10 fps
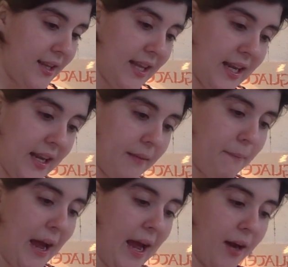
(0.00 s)
linen
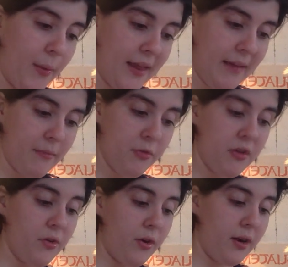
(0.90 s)
bag with him through the
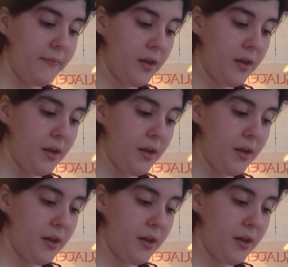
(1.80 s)
door.